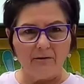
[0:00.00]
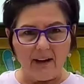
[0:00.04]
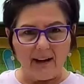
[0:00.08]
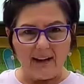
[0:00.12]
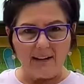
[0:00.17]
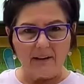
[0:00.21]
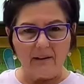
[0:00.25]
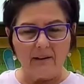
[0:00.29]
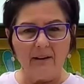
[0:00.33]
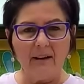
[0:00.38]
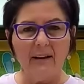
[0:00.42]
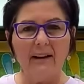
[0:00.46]

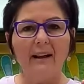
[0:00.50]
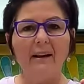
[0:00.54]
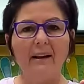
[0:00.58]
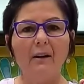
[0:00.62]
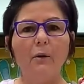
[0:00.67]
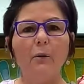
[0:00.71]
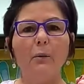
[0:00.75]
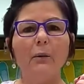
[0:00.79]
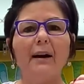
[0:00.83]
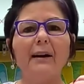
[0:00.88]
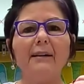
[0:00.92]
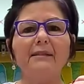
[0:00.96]
vinyl.
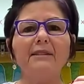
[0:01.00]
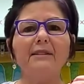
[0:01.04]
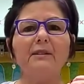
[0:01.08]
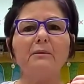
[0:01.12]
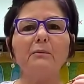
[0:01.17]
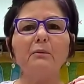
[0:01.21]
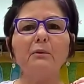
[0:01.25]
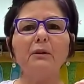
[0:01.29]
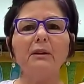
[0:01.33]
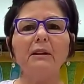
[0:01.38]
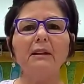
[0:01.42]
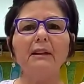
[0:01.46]
We have
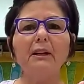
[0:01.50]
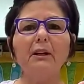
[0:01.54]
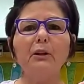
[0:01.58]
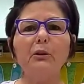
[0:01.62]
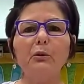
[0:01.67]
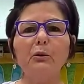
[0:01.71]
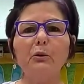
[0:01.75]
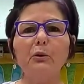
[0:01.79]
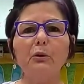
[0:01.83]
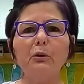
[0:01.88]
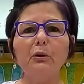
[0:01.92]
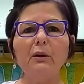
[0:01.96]
some really
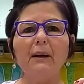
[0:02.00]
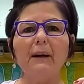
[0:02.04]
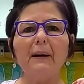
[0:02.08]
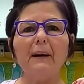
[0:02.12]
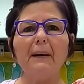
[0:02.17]
cool